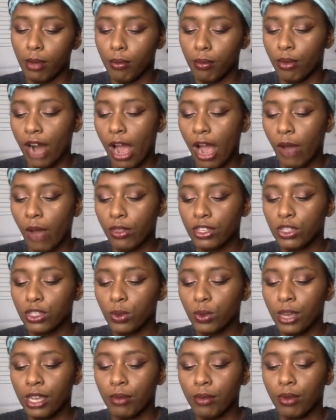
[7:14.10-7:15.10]
Brow This
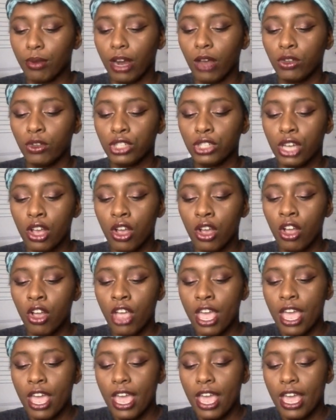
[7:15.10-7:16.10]
Way brow gel,
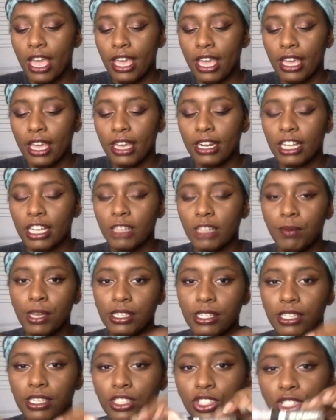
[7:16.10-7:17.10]
and it's
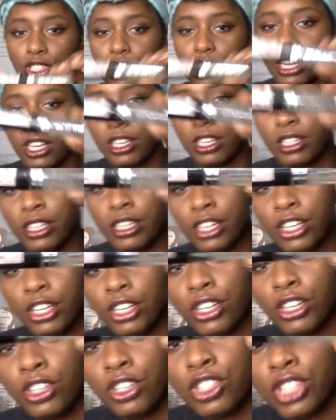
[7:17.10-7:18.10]
basically just a
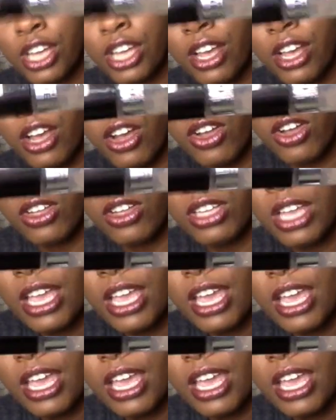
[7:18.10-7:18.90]
clear gel,